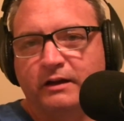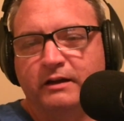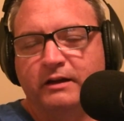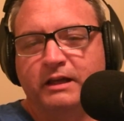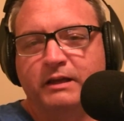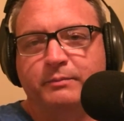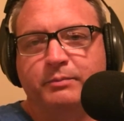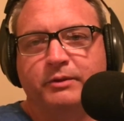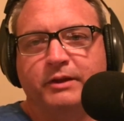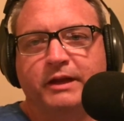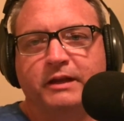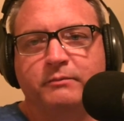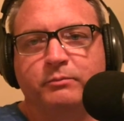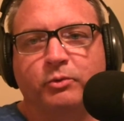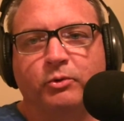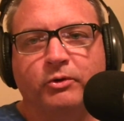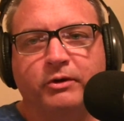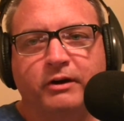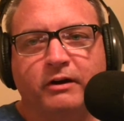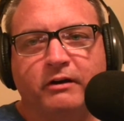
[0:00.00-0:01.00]
he played
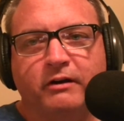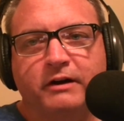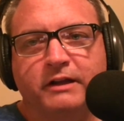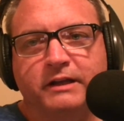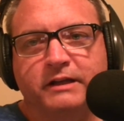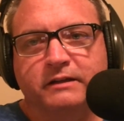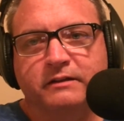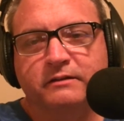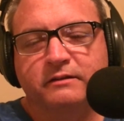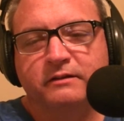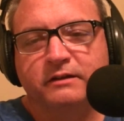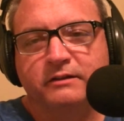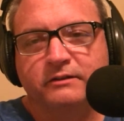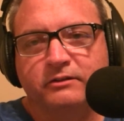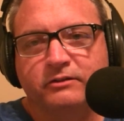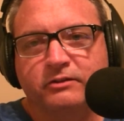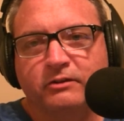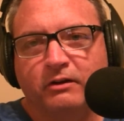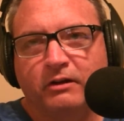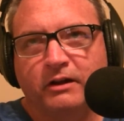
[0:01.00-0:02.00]
Moriarty in the
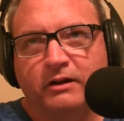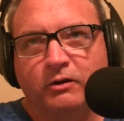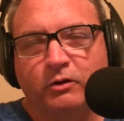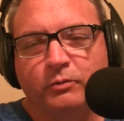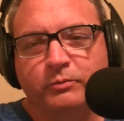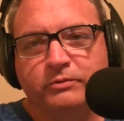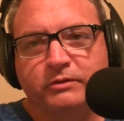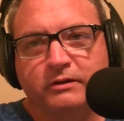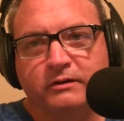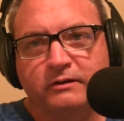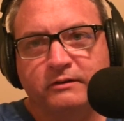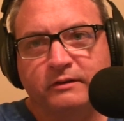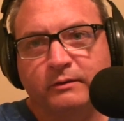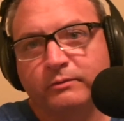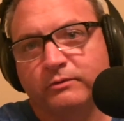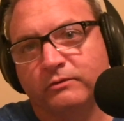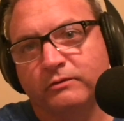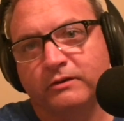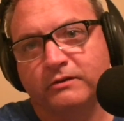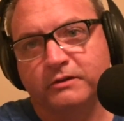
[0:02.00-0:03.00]
Sherlock Holmes series that
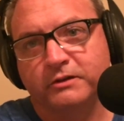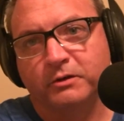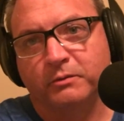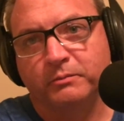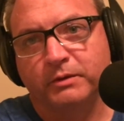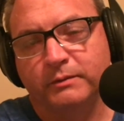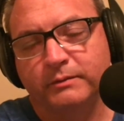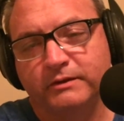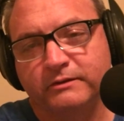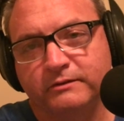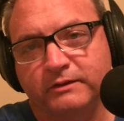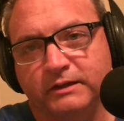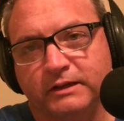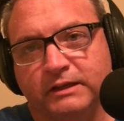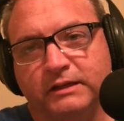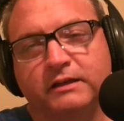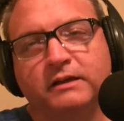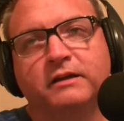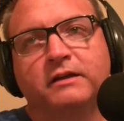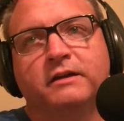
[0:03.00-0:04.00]
was originally on
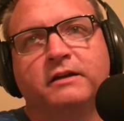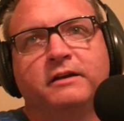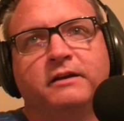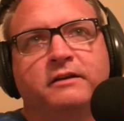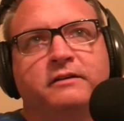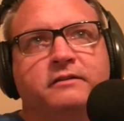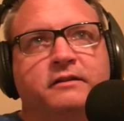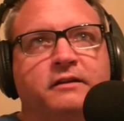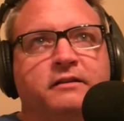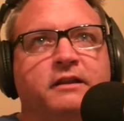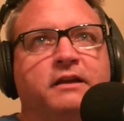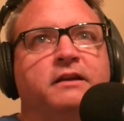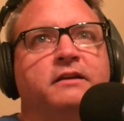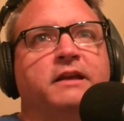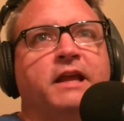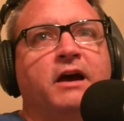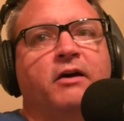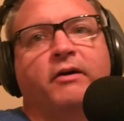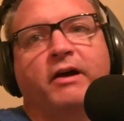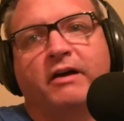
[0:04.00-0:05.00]
BBC that they
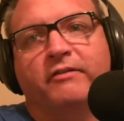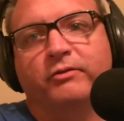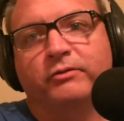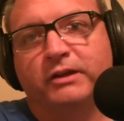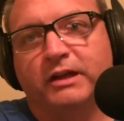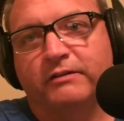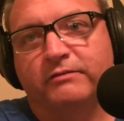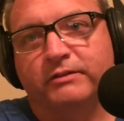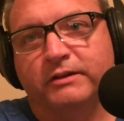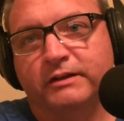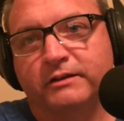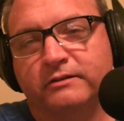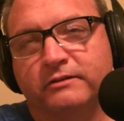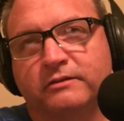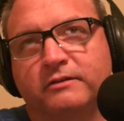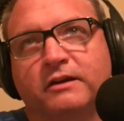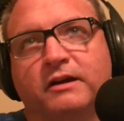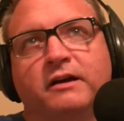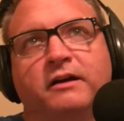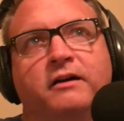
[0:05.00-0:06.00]
now have on
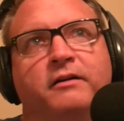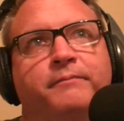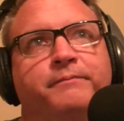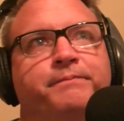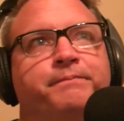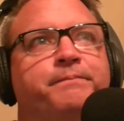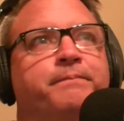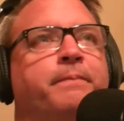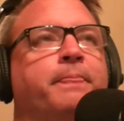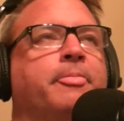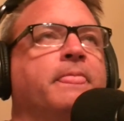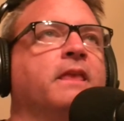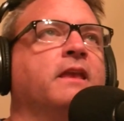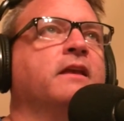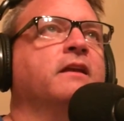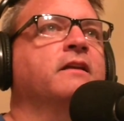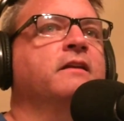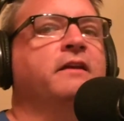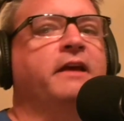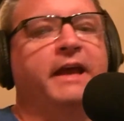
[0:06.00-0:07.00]
Netflix.
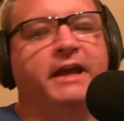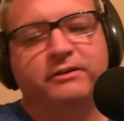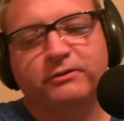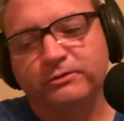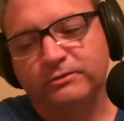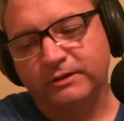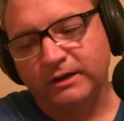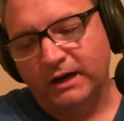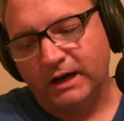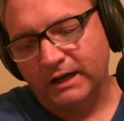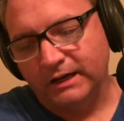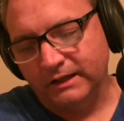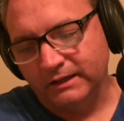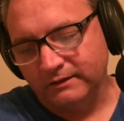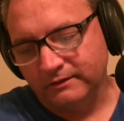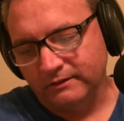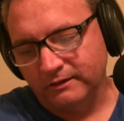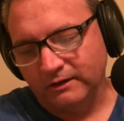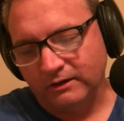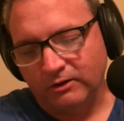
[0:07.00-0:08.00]
Andrew Scott
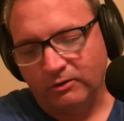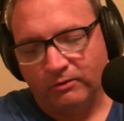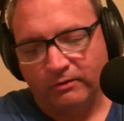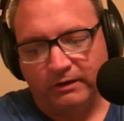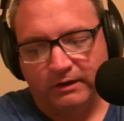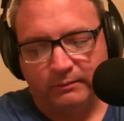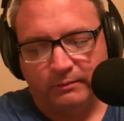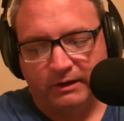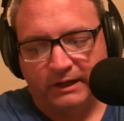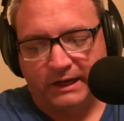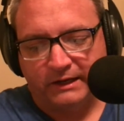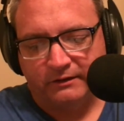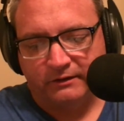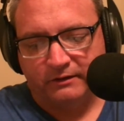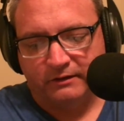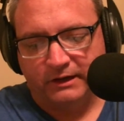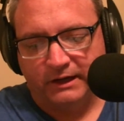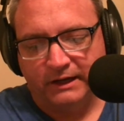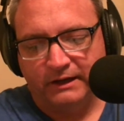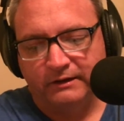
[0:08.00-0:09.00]
is an incredible
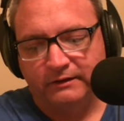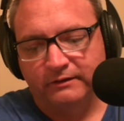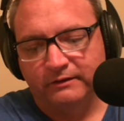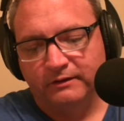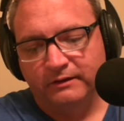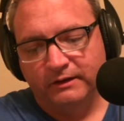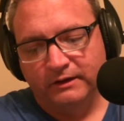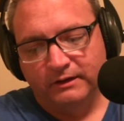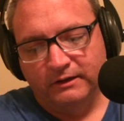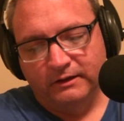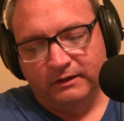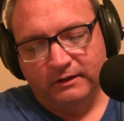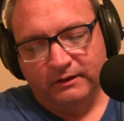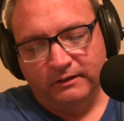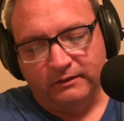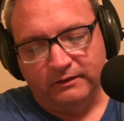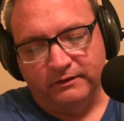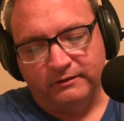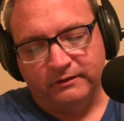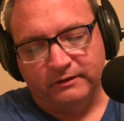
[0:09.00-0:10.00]
actor, and
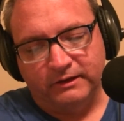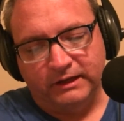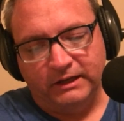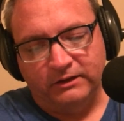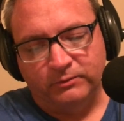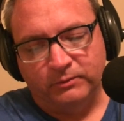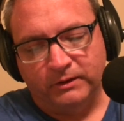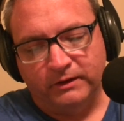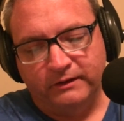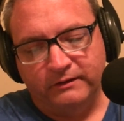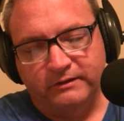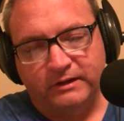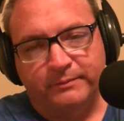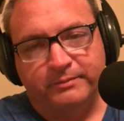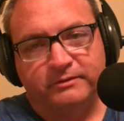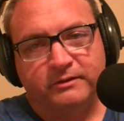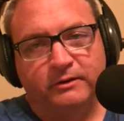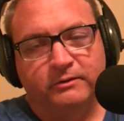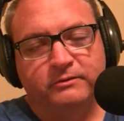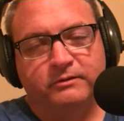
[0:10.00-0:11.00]
listen, each one of these
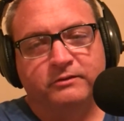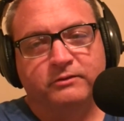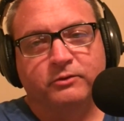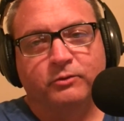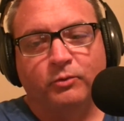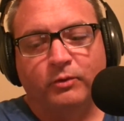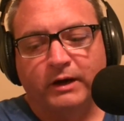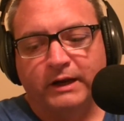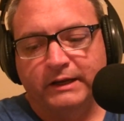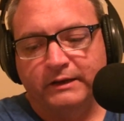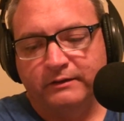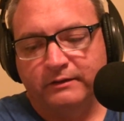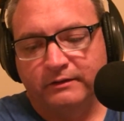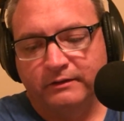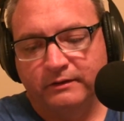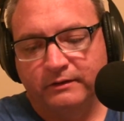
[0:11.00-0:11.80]
episodes is great,